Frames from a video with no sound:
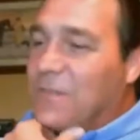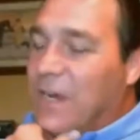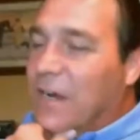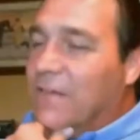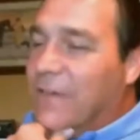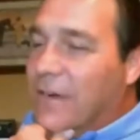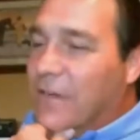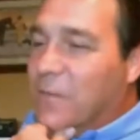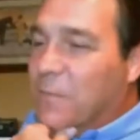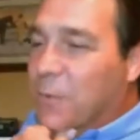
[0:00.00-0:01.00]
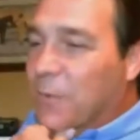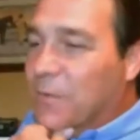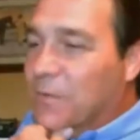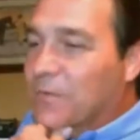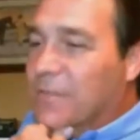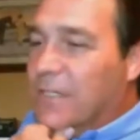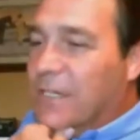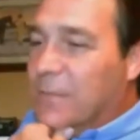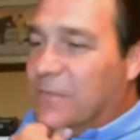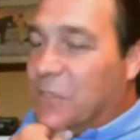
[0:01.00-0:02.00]
very, very important.
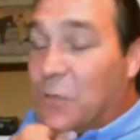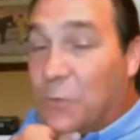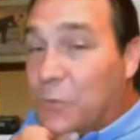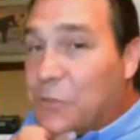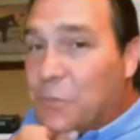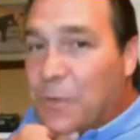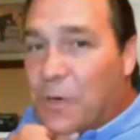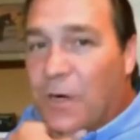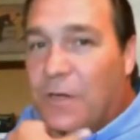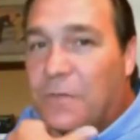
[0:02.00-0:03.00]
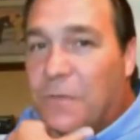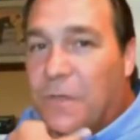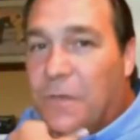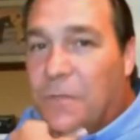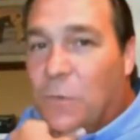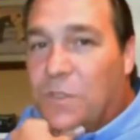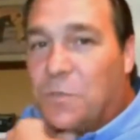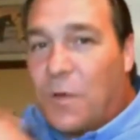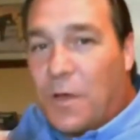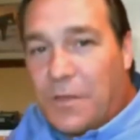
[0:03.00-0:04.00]
It's a crucial part of what's
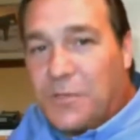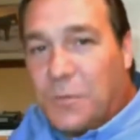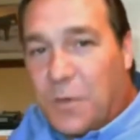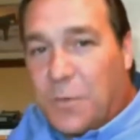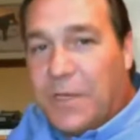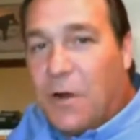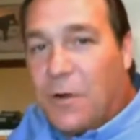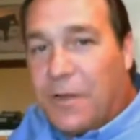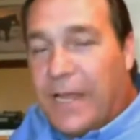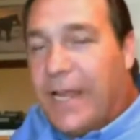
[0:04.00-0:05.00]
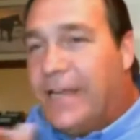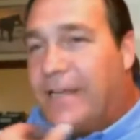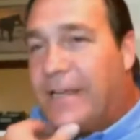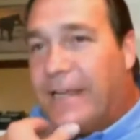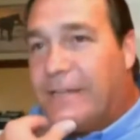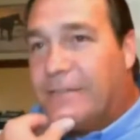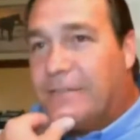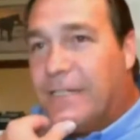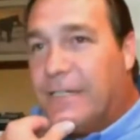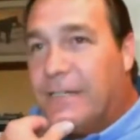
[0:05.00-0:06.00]
brought us to where we are today,
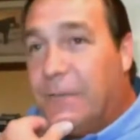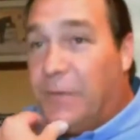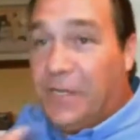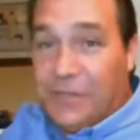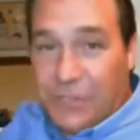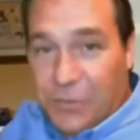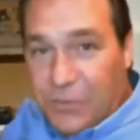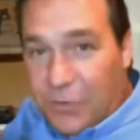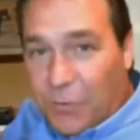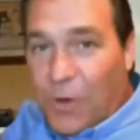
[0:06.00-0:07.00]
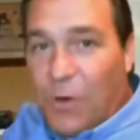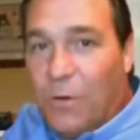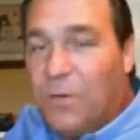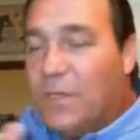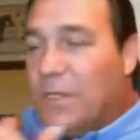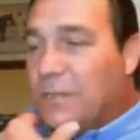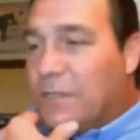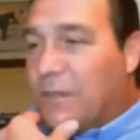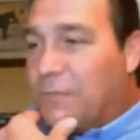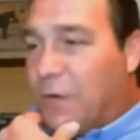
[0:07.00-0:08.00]
and we continue to grow
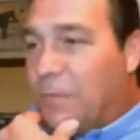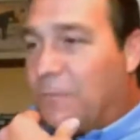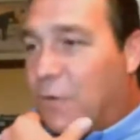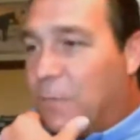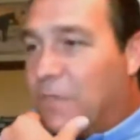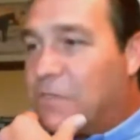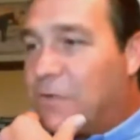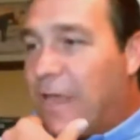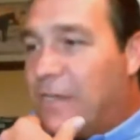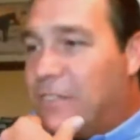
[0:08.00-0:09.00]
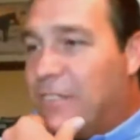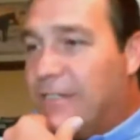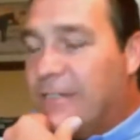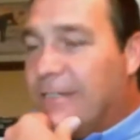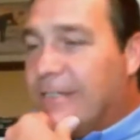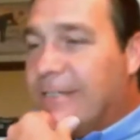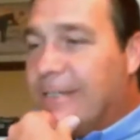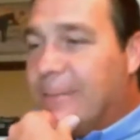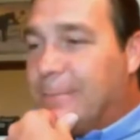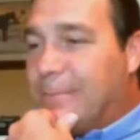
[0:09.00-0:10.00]
from this strategy.
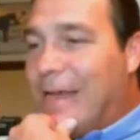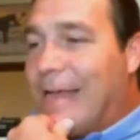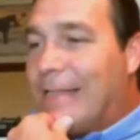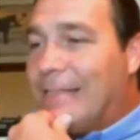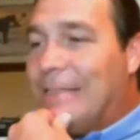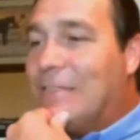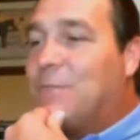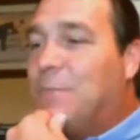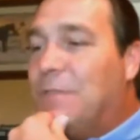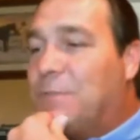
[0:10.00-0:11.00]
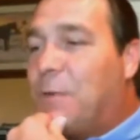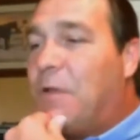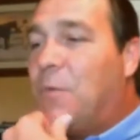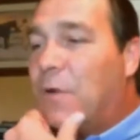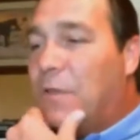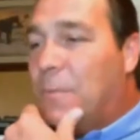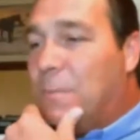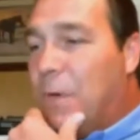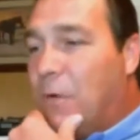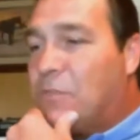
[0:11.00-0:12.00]
It's probably one of the
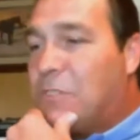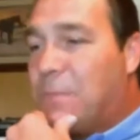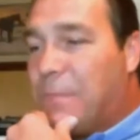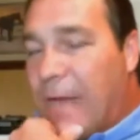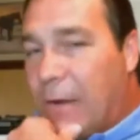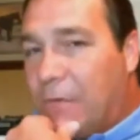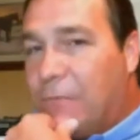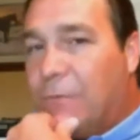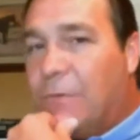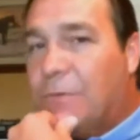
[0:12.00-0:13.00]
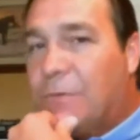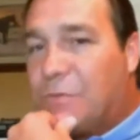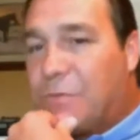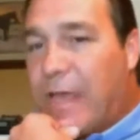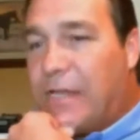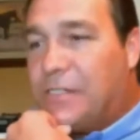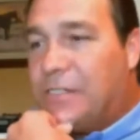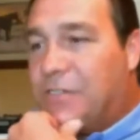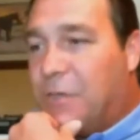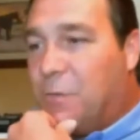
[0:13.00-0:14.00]
most powerful
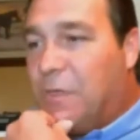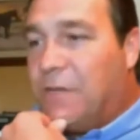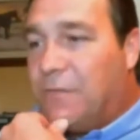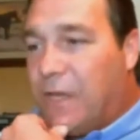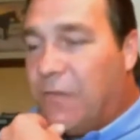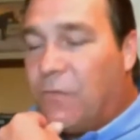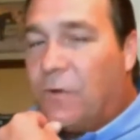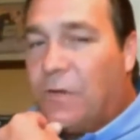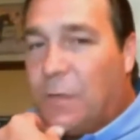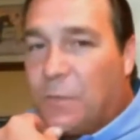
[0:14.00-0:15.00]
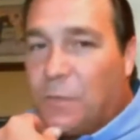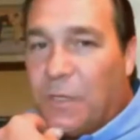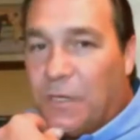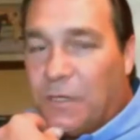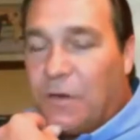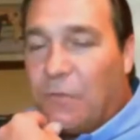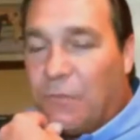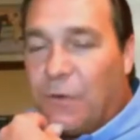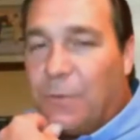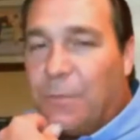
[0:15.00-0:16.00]
strategies that we have ever implemented in our
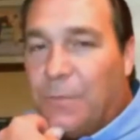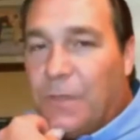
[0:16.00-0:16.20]
firm.